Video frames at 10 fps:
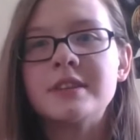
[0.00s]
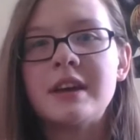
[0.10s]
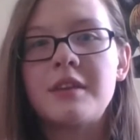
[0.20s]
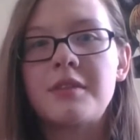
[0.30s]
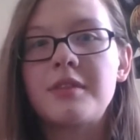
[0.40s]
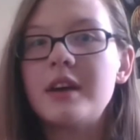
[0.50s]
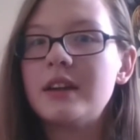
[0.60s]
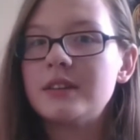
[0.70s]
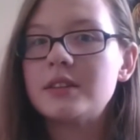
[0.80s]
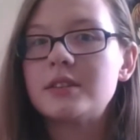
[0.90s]
death,
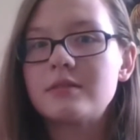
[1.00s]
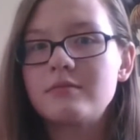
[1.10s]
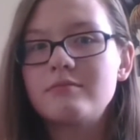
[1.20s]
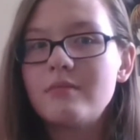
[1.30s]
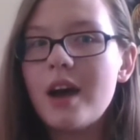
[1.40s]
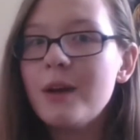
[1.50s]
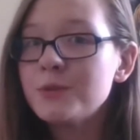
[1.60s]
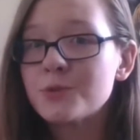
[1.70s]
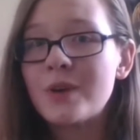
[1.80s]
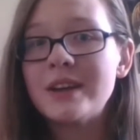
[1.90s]
and I
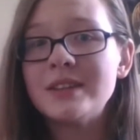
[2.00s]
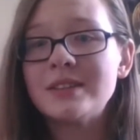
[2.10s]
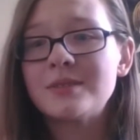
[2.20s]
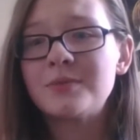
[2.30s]
was right.